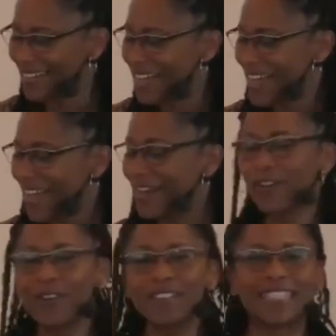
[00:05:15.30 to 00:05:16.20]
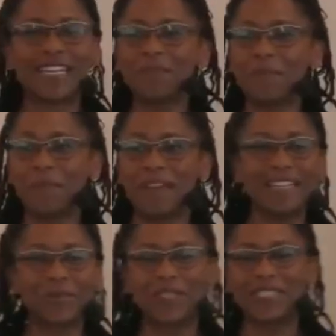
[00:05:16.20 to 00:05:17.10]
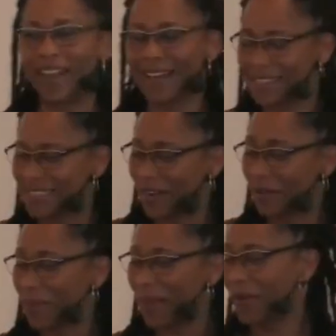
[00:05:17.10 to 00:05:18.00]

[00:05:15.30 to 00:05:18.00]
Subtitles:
In order to keep the peace, we silence our power. We